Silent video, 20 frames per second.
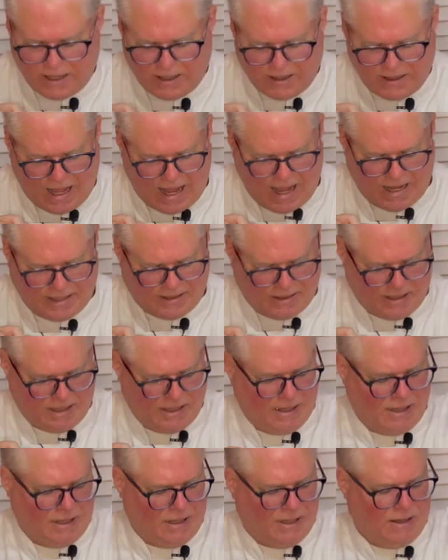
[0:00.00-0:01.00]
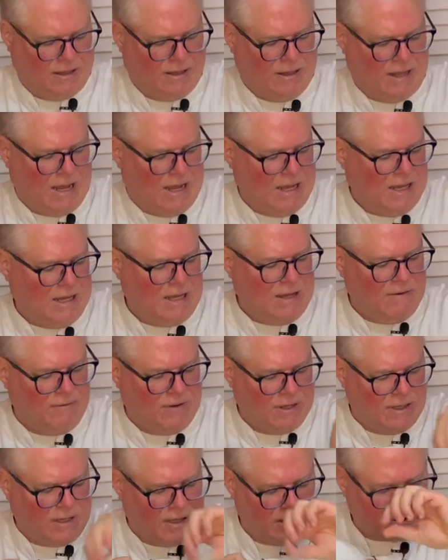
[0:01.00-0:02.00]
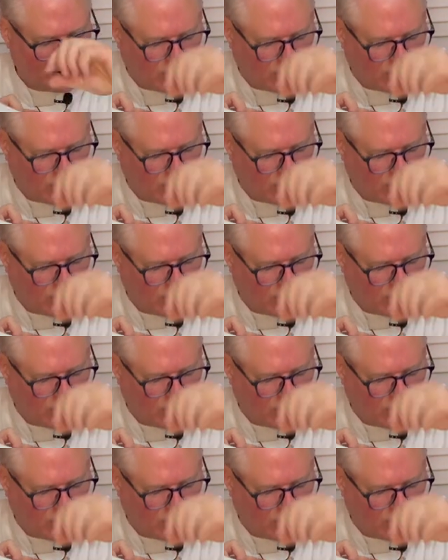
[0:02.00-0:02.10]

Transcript: that they even